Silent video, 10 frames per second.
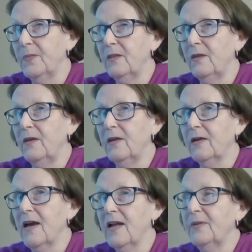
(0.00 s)
the
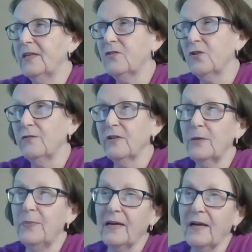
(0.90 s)
economy had started to really
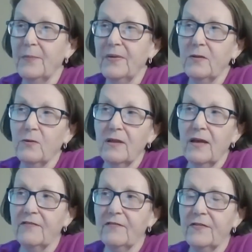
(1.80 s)
pick up, and there were a
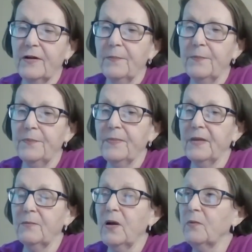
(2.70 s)
lot of
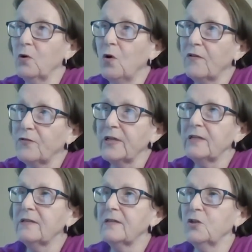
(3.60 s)
public
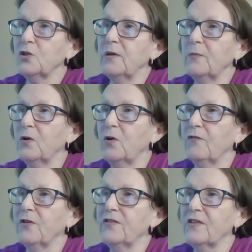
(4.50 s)
offerings, initial public
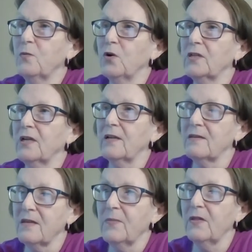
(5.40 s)
offerings. I worked on
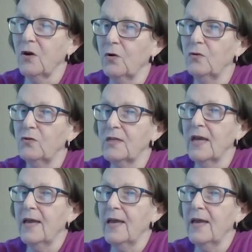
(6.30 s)
some of those.